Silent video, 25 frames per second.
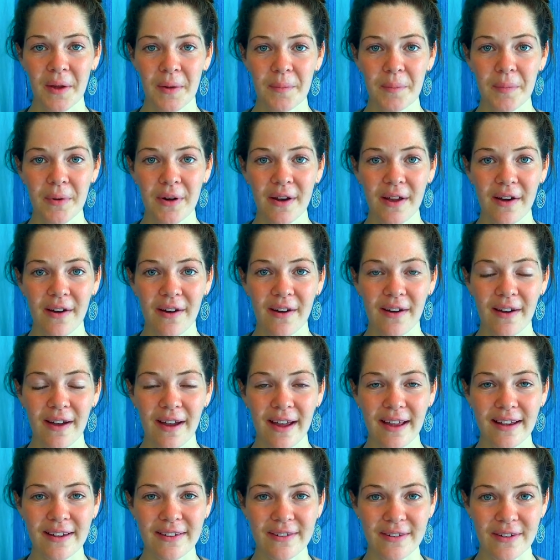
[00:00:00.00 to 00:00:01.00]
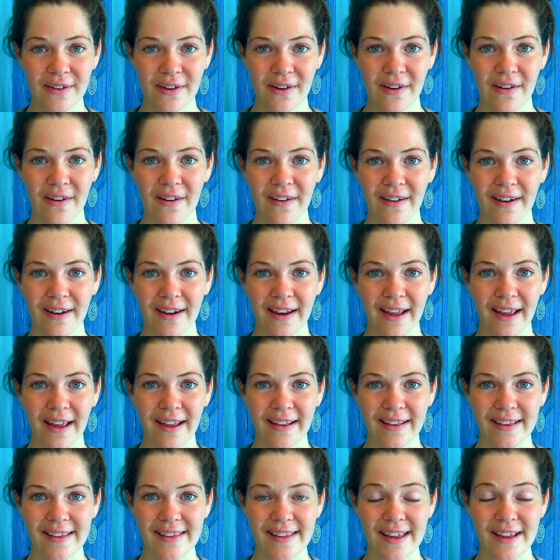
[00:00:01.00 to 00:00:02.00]
Put a hand on your heart
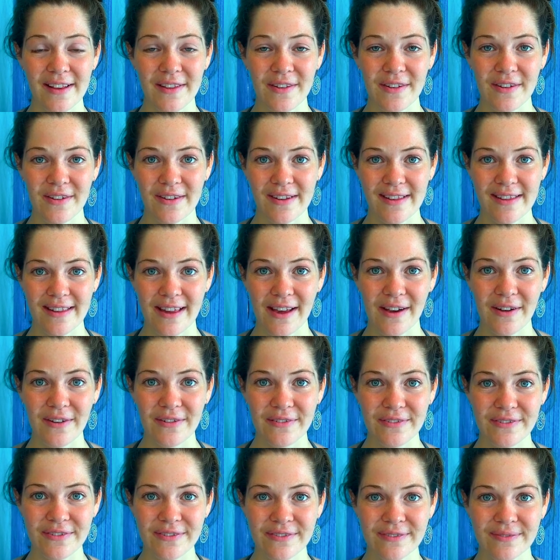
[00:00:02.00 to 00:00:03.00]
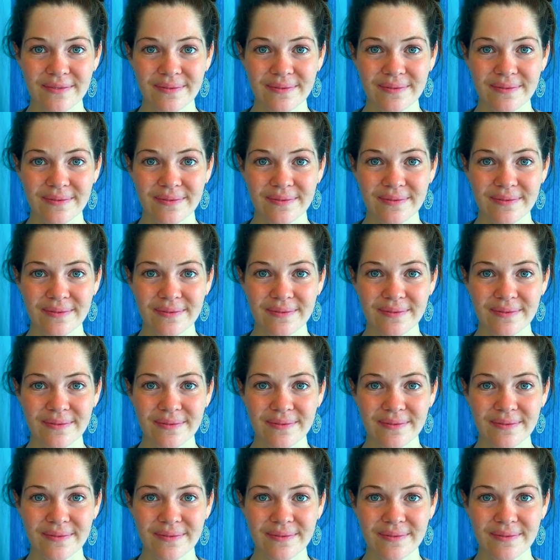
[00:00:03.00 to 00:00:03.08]
and say to yourself,